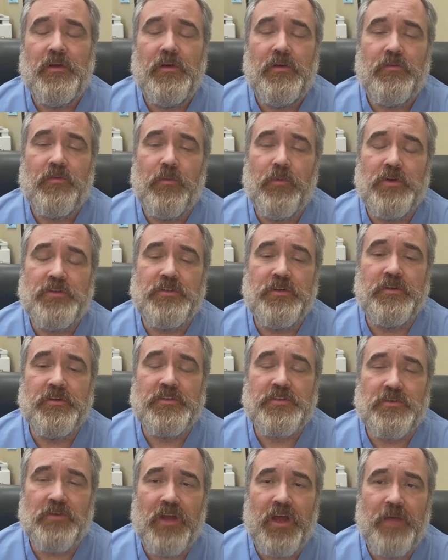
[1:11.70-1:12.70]
from what you're
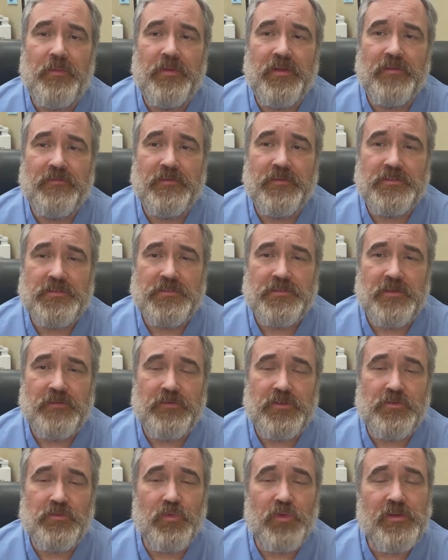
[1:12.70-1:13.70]
describing, if it's if
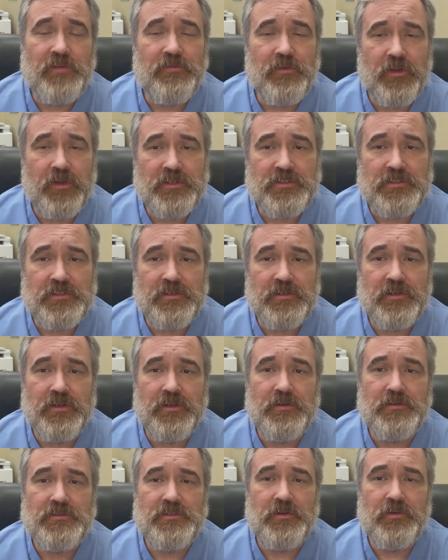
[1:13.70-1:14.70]
it's reflux
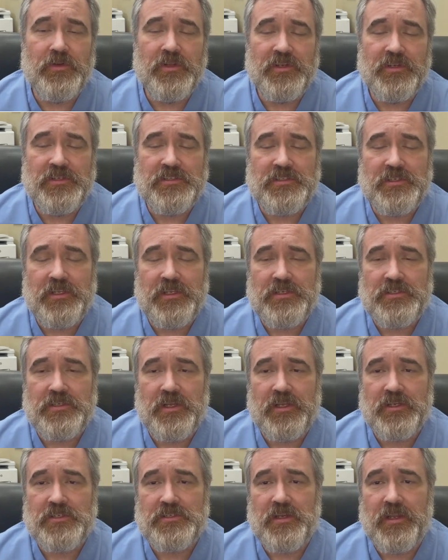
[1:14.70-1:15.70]
induced, he really needs to get
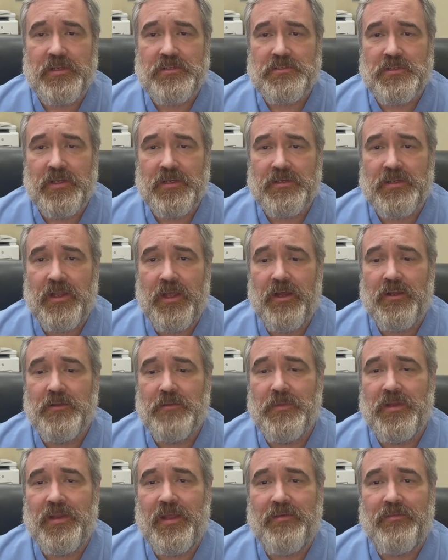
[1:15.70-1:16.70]
checked checked out. He
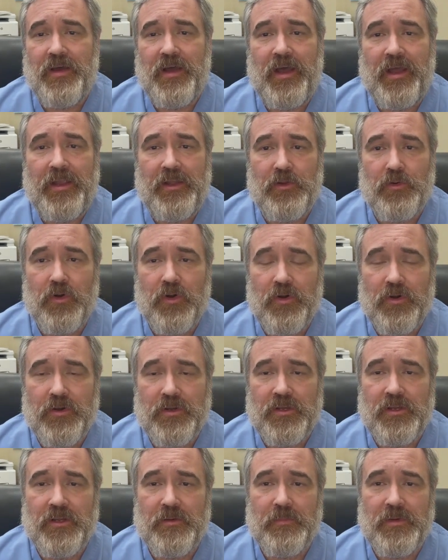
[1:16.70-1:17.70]
may have a hiatal
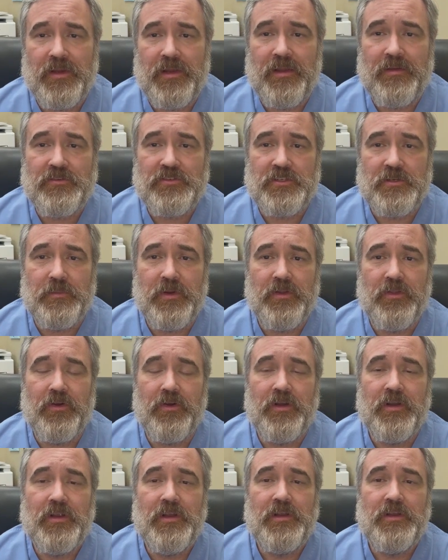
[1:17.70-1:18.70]
hernia, may have some
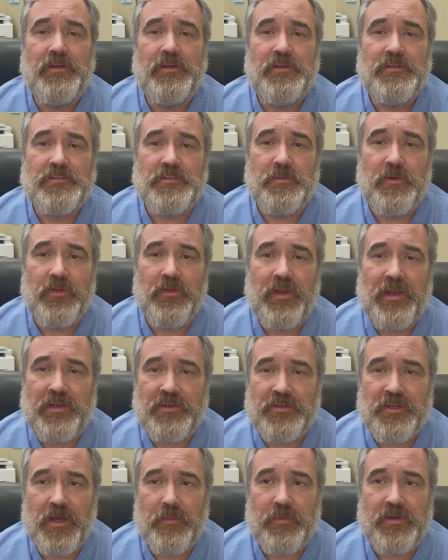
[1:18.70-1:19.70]
other some other
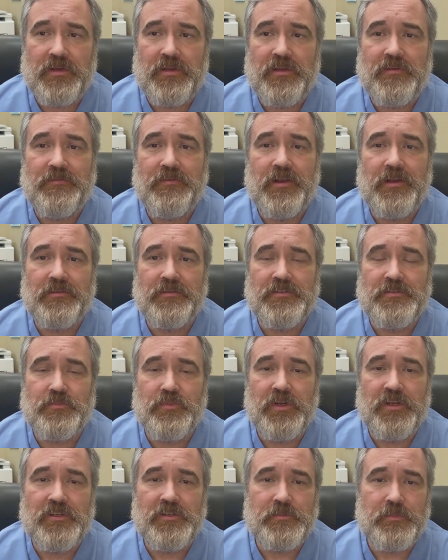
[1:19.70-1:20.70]
anatomic defect that's
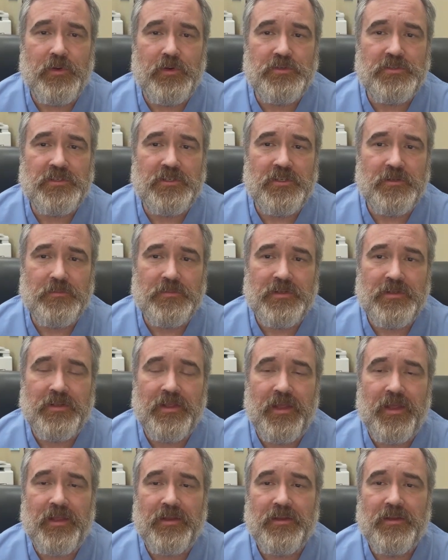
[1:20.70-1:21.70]
predisposing him to
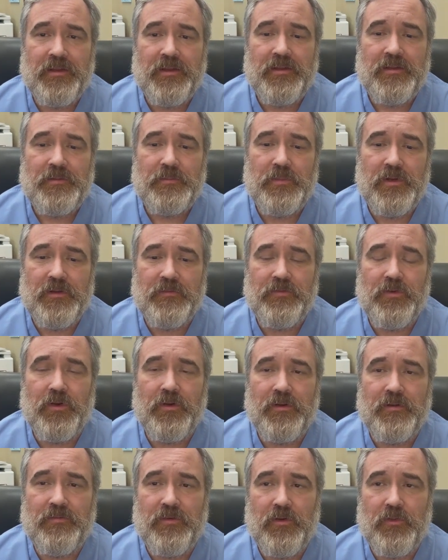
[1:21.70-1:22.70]
that. But if
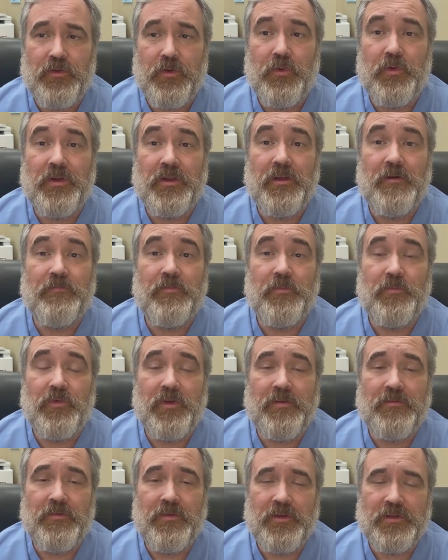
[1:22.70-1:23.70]
you're if you're throwing up from
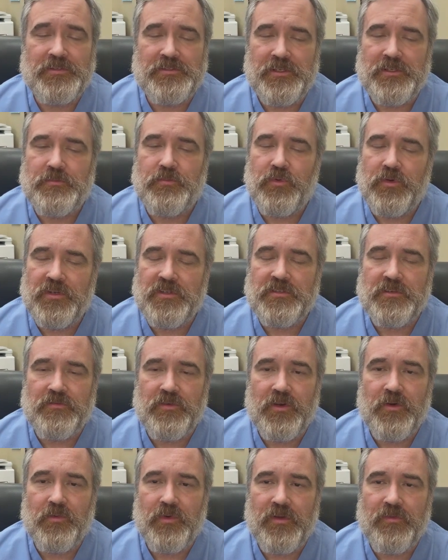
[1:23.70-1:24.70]
reflux, that's pretty
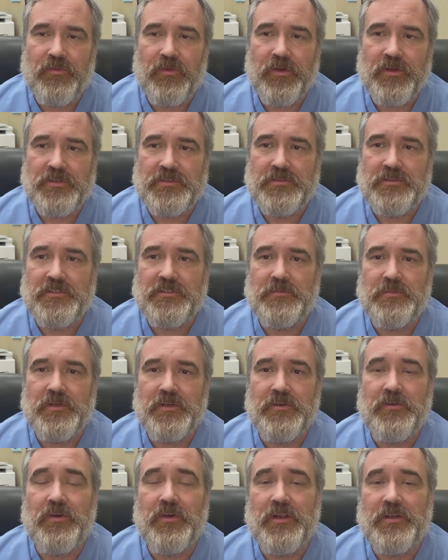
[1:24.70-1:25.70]
severe reflux and needs to be
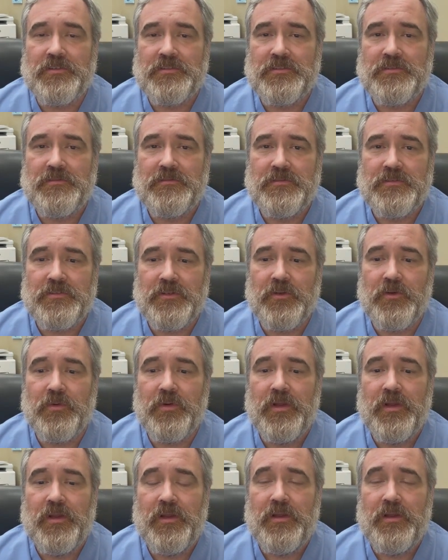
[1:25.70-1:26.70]
addressed. So
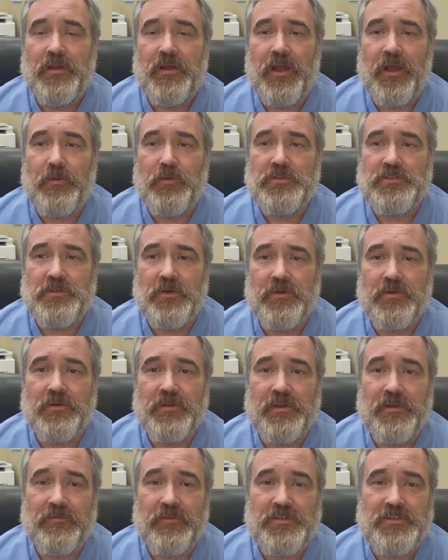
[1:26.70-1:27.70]
I would
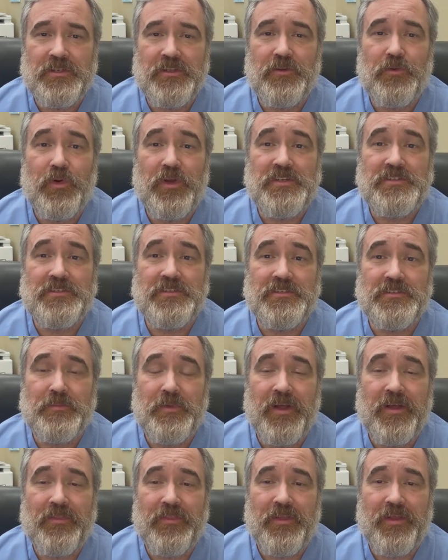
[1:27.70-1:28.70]
certainly, if there's any questions
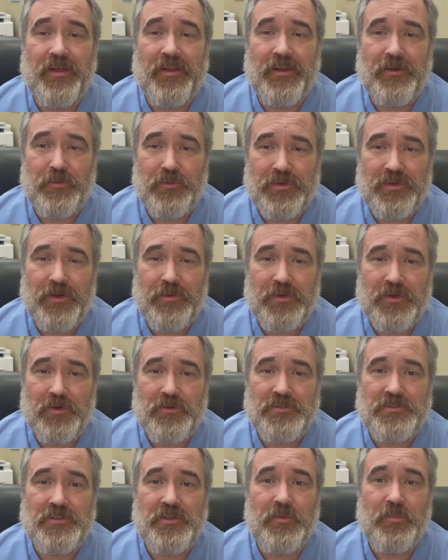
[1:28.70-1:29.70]
about that, I would I would go
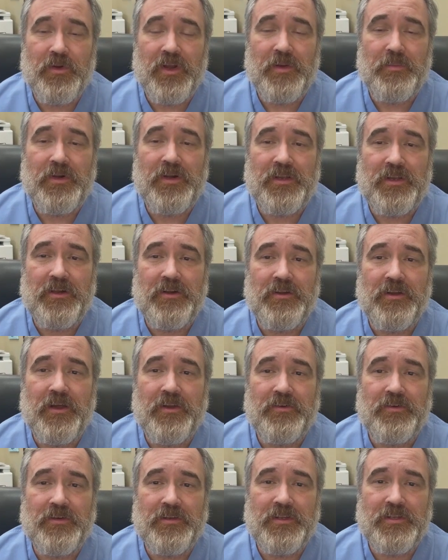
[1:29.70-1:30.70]
see your primary care
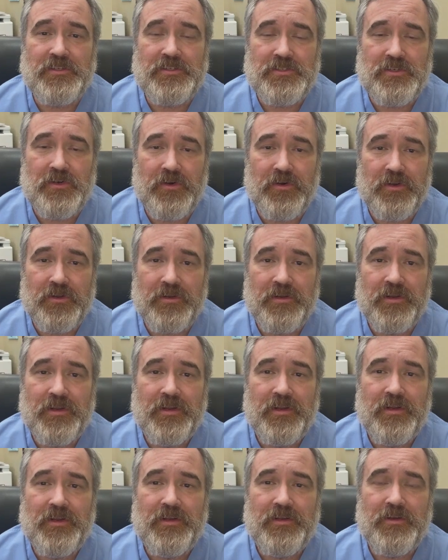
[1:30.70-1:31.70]
doctor and get started
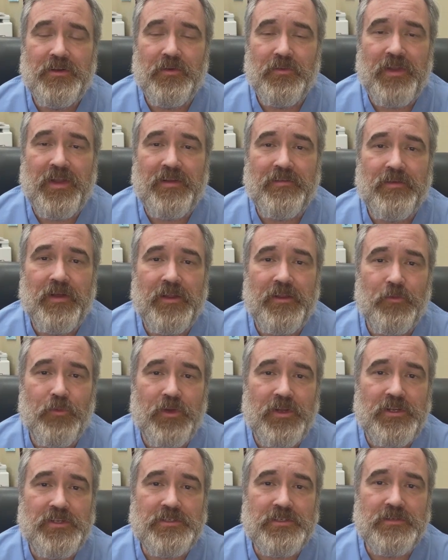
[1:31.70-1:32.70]
on that
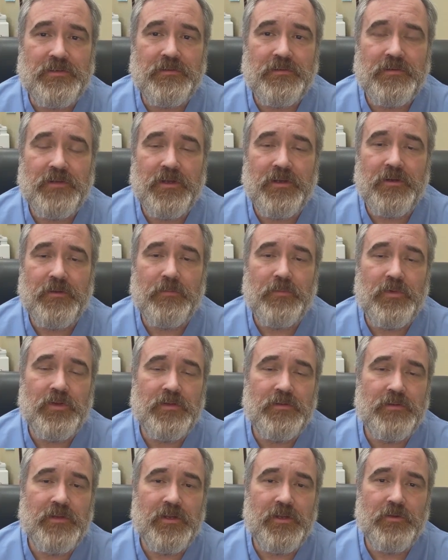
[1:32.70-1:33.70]
evaluation. Um,
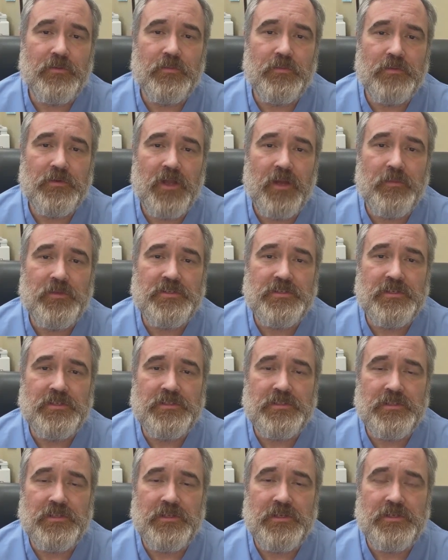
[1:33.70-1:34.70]
but you know, common
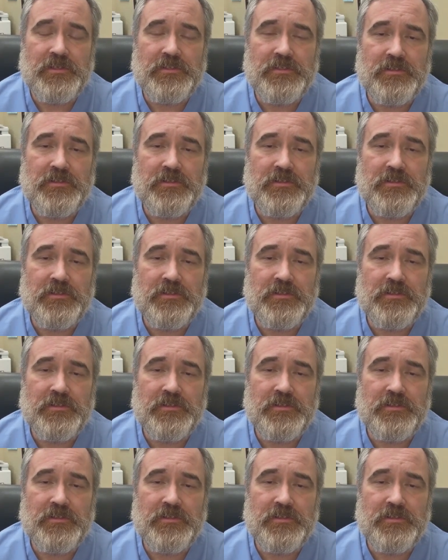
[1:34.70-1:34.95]
sense things